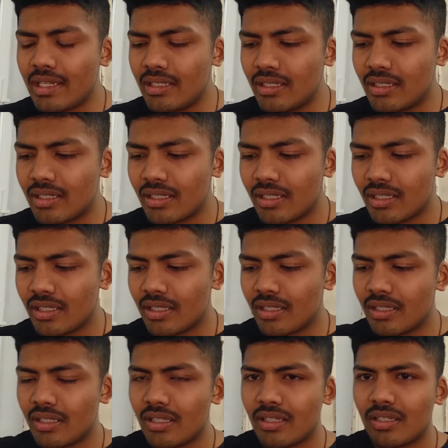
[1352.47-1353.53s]
and
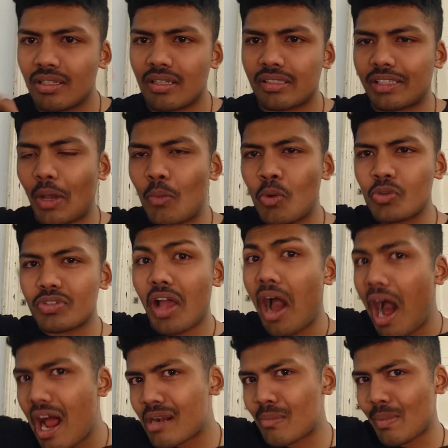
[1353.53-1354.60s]
that
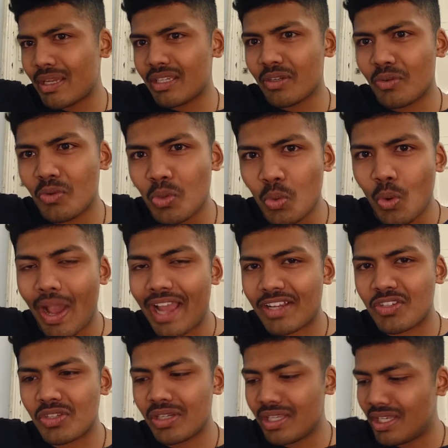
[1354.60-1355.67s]
was Armin
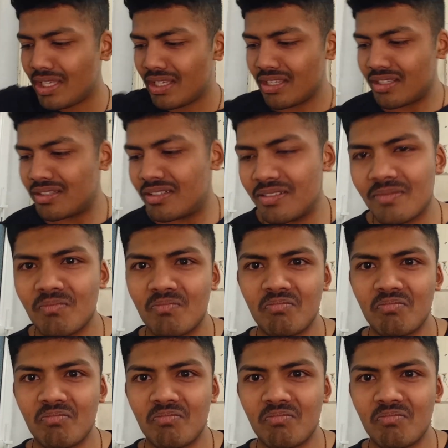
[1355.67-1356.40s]
who actually,